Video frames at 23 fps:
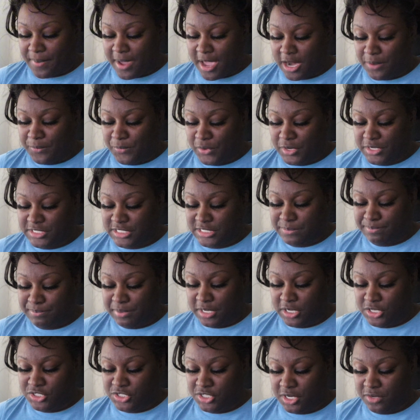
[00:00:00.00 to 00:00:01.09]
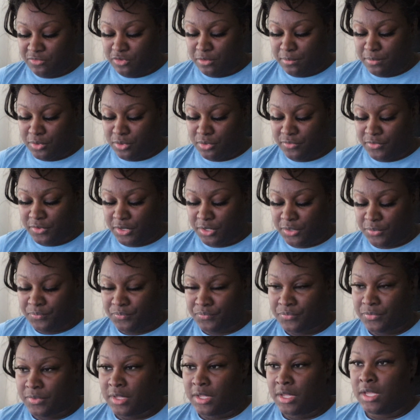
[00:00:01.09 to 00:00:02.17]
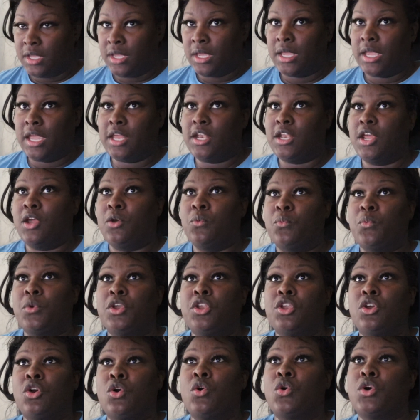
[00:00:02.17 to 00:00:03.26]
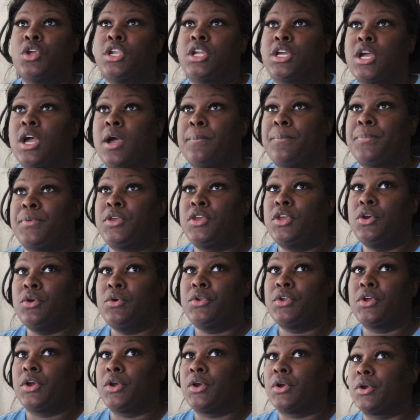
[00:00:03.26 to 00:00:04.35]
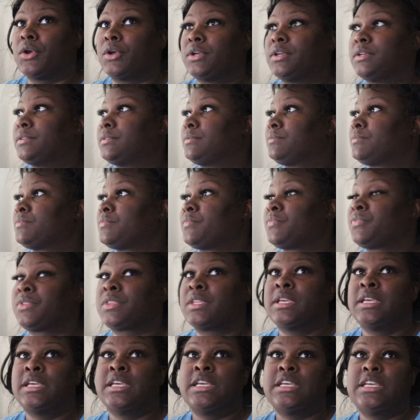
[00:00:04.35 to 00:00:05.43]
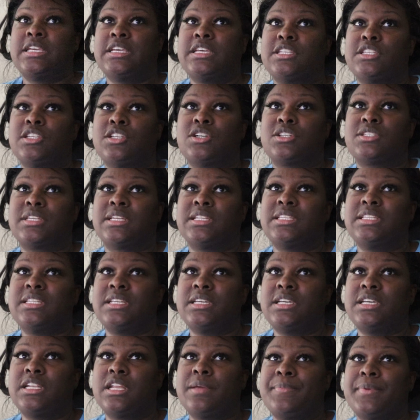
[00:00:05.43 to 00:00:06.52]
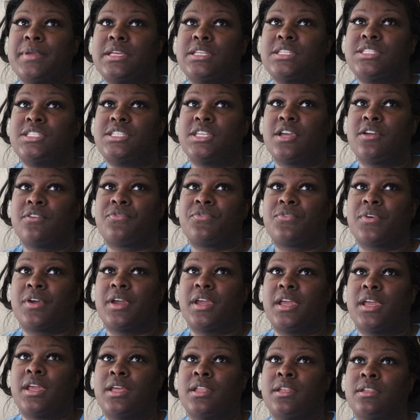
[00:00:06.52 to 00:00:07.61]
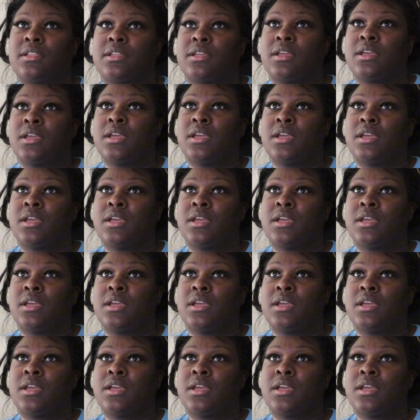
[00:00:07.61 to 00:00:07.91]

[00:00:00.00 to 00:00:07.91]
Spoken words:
bottom where it says BG remover, and then when you're on the computer it looks a little bit different,